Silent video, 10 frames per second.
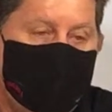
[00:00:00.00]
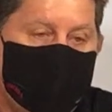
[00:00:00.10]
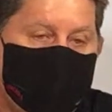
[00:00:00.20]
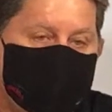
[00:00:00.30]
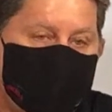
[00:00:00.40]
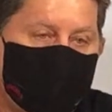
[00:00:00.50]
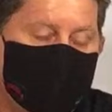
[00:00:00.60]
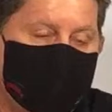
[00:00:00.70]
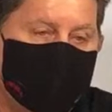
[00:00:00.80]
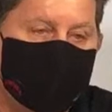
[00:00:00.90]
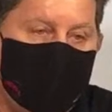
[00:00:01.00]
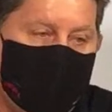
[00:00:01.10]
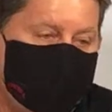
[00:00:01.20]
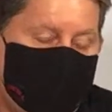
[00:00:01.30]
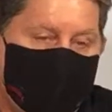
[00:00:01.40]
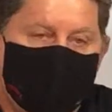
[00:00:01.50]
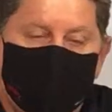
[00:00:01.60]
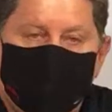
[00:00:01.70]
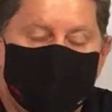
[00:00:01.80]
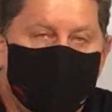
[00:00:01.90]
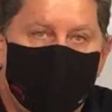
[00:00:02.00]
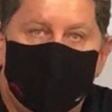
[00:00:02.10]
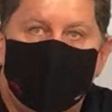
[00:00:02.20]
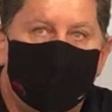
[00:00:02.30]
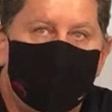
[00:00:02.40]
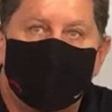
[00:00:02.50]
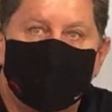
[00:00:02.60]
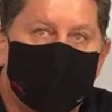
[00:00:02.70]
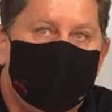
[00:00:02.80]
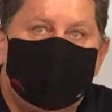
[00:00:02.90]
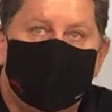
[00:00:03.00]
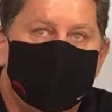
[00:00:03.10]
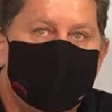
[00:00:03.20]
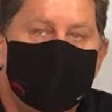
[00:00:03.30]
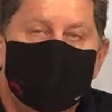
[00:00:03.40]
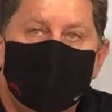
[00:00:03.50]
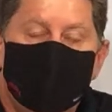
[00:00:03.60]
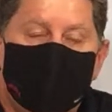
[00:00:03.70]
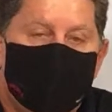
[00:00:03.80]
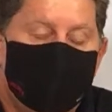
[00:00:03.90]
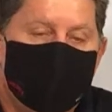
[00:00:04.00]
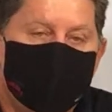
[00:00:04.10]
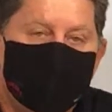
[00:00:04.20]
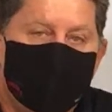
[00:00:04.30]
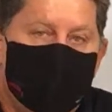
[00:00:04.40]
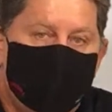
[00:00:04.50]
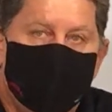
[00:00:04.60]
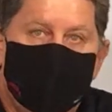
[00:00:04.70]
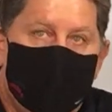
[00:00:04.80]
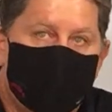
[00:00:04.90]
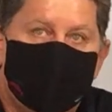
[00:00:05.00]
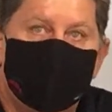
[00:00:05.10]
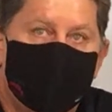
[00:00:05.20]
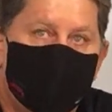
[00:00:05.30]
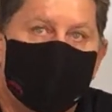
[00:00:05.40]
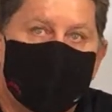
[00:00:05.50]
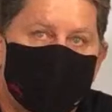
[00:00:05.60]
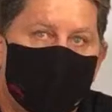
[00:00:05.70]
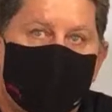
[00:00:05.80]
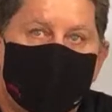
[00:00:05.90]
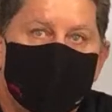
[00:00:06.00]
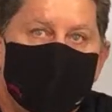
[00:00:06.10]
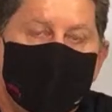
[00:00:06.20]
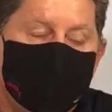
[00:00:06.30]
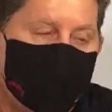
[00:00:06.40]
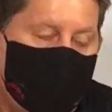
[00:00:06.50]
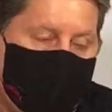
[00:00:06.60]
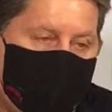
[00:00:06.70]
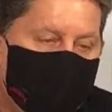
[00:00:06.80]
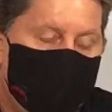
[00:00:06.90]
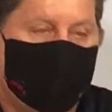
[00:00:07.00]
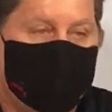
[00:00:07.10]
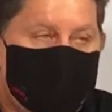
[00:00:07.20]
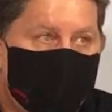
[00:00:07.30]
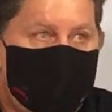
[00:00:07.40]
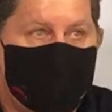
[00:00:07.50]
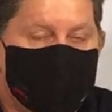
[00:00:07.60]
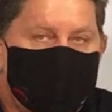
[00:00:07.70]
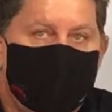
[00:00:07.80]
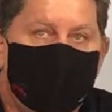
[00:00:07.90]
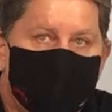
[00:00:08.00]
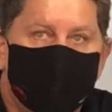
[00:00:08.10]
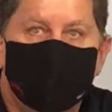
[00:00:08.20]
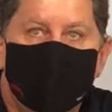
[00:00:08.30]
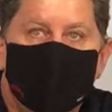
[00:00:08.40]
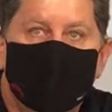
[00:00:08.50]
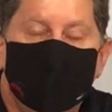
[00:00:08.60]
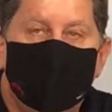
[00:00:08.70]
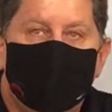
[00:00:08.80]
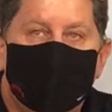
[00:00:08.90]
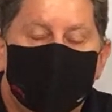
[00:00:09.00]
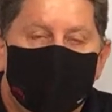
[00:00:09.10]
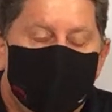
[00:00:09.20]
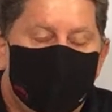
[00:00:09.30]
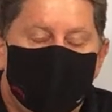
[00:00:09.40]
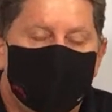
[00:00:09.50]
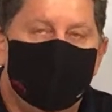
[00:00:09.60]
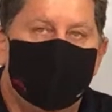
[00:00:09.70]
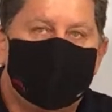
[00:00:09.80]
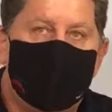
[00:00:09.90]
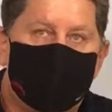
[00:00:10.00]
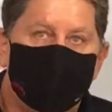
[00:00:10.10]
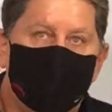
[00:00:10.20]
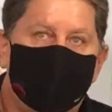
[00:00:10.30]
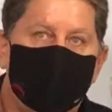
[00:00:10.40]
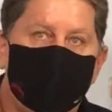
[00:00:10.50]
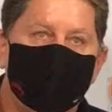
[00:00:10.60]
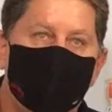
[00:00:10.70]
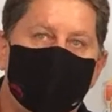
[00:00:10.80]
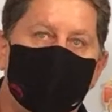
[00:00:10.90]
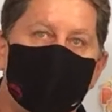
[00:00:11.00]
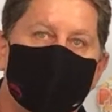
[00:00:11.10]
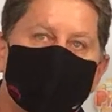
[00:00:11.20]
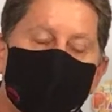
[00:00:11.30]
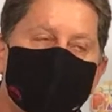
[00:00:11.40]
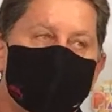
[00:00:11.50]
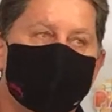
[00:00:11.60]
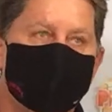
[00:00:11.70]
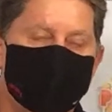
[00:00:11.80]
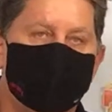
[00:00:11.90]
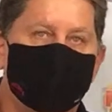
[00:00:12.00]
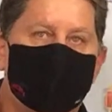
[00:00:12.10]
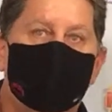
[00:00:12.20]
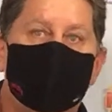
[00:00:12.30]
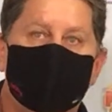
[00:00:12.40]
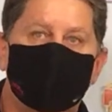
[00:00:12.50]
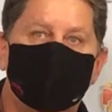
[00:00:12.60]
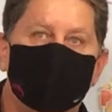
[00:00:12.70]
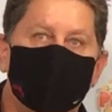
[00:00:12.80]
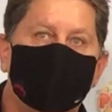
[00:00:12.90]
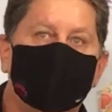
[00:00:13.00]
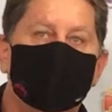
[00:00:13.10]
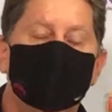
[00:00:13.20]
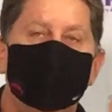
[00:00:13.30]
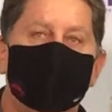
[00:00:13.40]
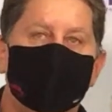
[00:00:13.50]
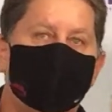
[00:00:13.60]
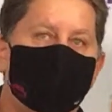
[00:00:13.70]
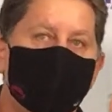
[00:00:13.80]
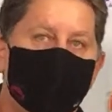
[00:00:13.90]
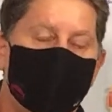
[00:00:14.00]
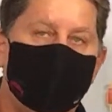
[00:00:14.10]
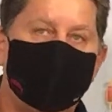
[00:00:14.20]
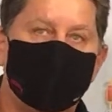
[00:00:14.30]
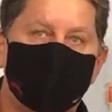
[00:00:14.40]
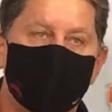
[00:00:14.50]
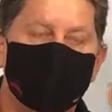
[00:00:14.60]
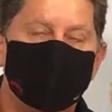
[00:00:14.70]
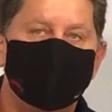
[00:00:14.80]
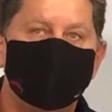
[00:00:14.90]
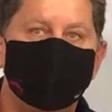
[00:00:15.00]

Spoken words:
I'm sure that our organization up and down is doing work as well. But right now, we're so focused here. We don't know exactly what the organization, the company is doing from there at this point.